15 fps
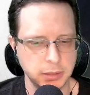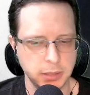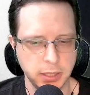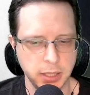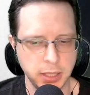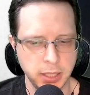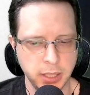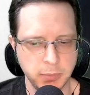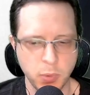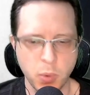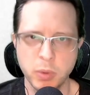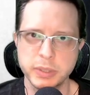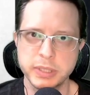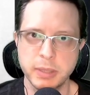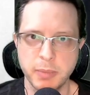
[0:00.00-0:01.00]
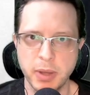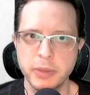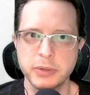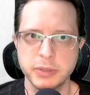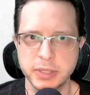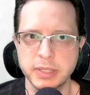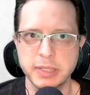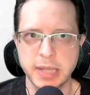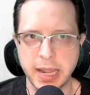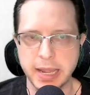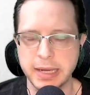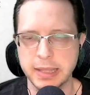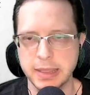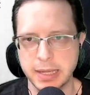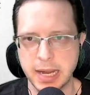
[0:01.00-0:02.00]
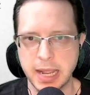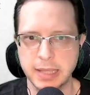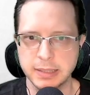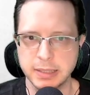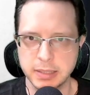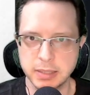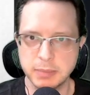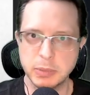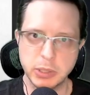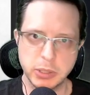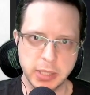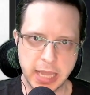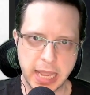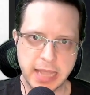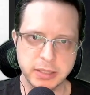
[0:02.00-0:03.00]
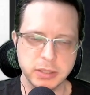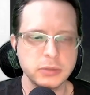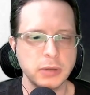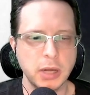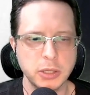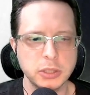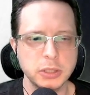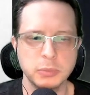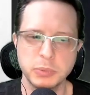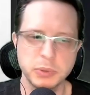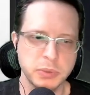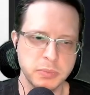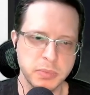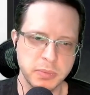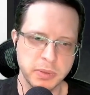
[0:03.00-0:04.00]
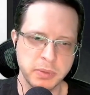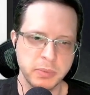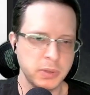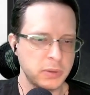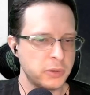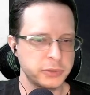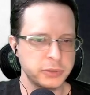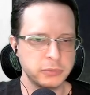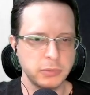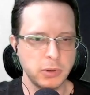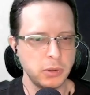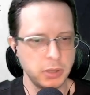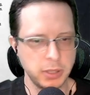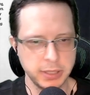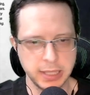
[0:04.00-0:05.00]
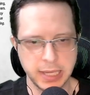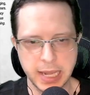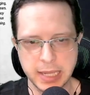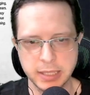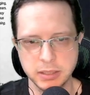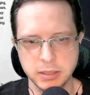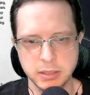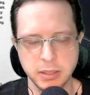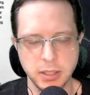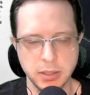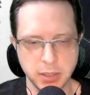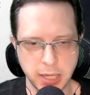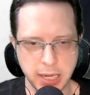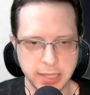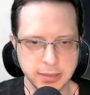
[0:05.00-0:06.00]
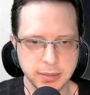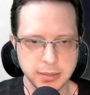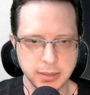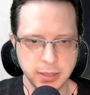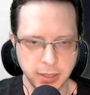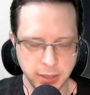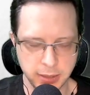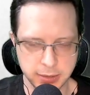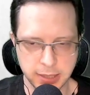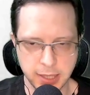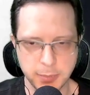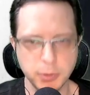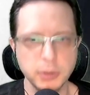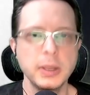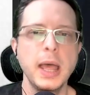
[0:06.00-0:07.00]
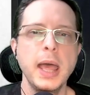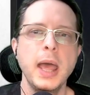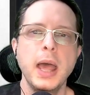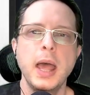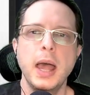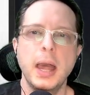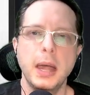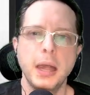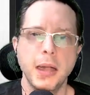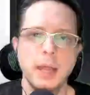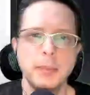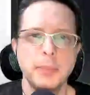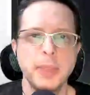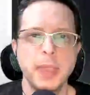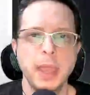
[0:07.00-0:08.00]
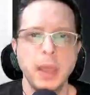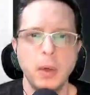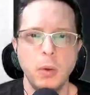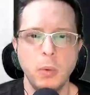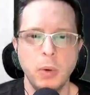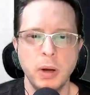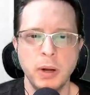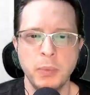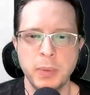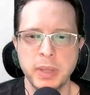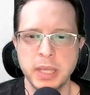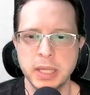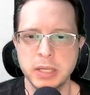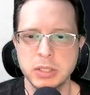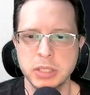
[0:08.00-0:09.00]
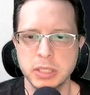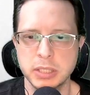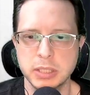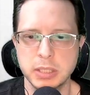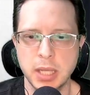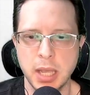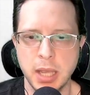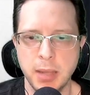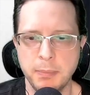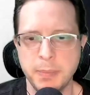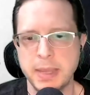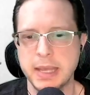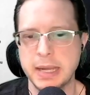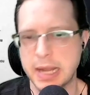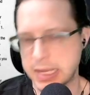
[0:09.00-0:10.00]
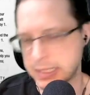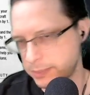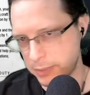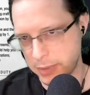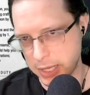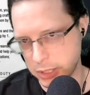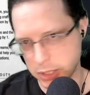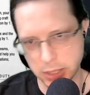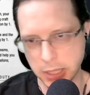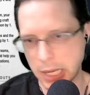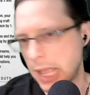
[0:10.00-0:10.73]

or some other society that has a similar caste structure. Presumably, we'd also roll on the caste table, or we can just pick an aspiration.